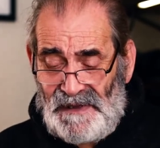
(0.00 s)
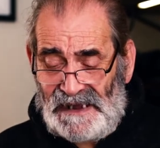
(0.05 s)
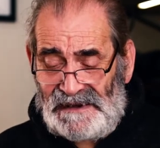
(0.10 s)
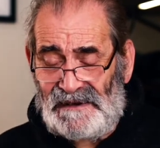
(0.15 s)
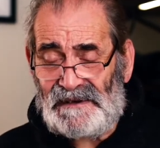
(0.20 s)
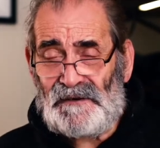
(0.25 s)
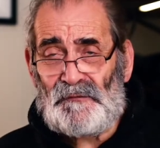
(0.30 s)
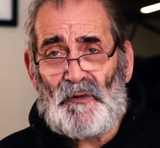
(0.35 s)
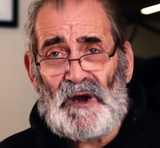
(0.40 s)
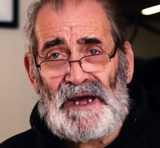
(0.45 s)

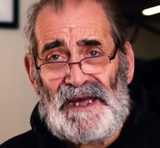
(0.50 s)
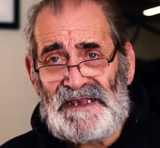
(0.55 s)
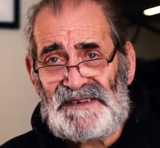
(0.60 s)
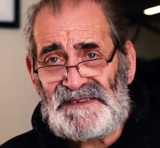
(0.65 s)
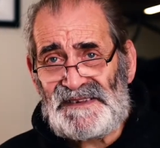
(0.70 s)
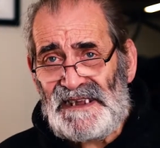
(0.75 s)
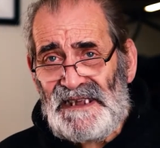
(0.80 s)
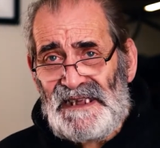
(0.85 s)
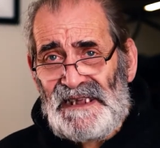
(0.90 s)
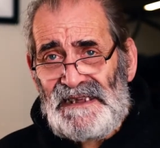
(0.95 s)
Madeline Ware.
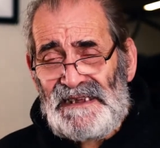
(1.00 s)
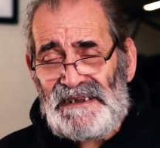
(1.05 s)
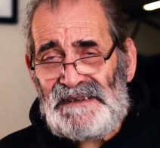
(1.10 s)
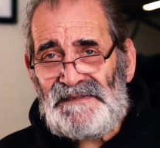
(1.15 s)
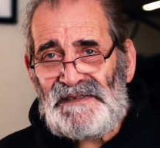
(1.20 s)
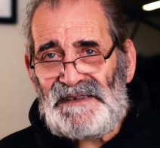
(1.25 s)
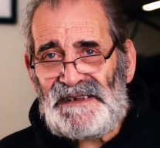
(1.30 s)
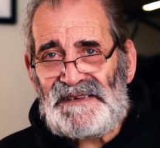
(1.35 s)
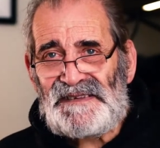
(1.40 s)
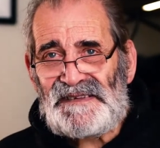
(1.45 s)
Wares
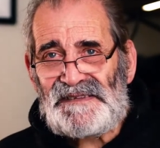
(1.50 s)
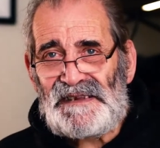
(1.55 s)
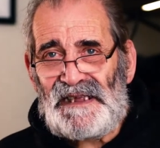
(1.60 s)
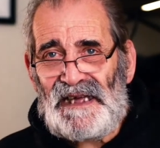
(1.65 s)
in this,